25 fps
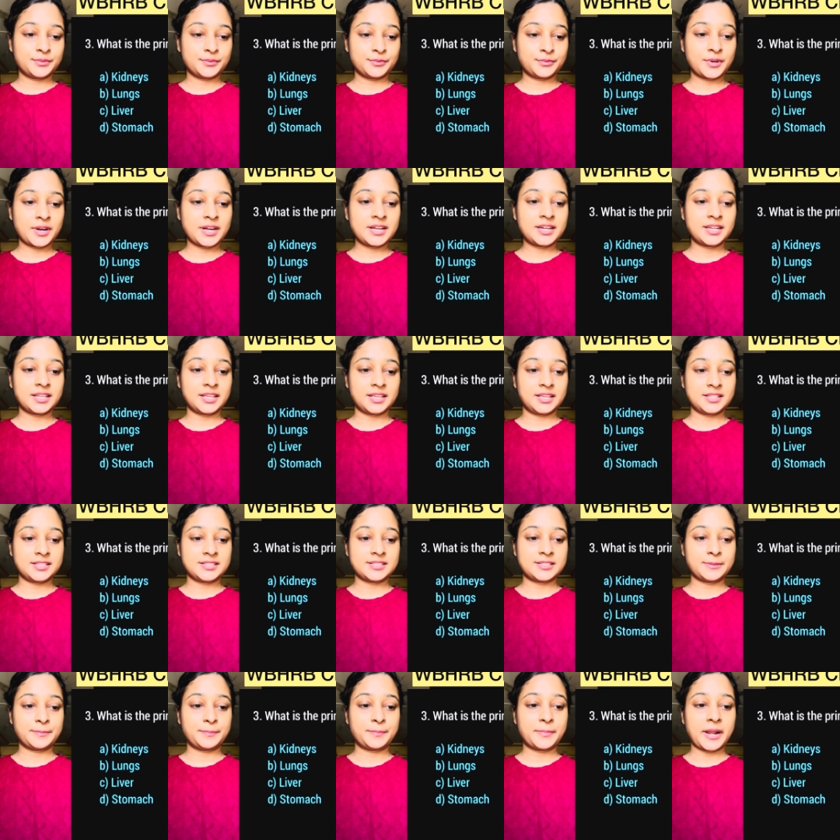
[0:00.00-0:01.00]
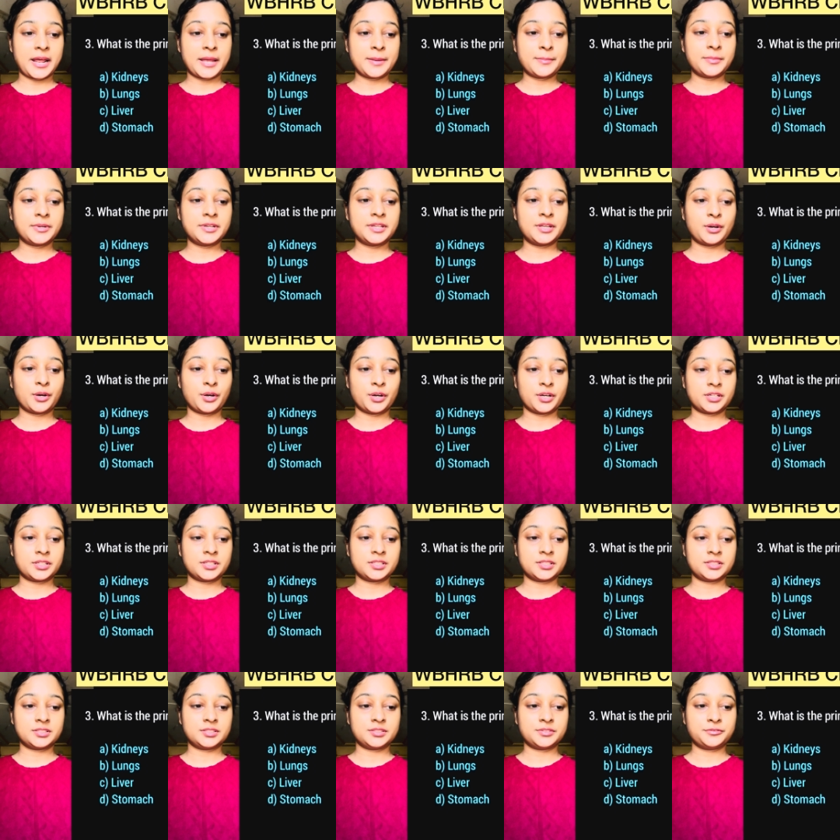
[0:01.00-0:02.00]
what is the primary
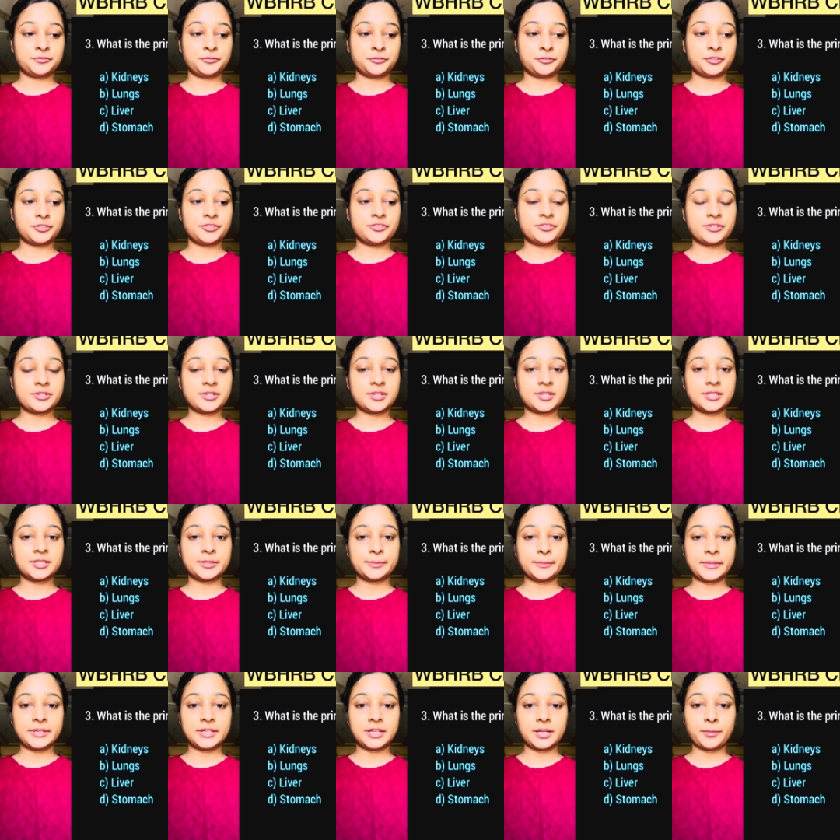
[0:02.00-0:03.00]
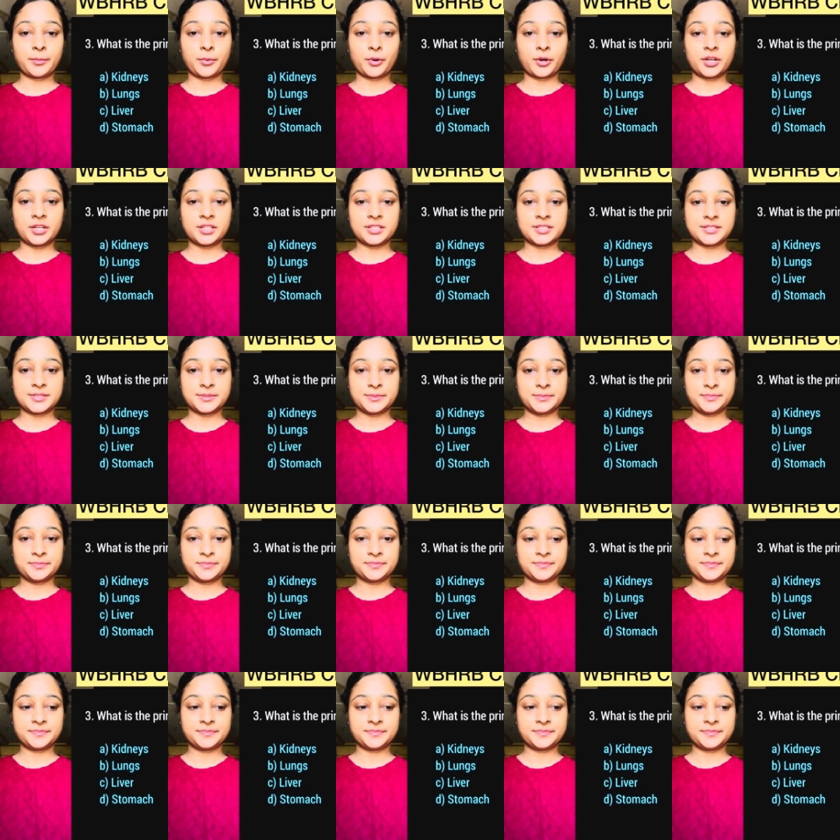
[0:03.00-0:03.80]
organ for drug metabolism?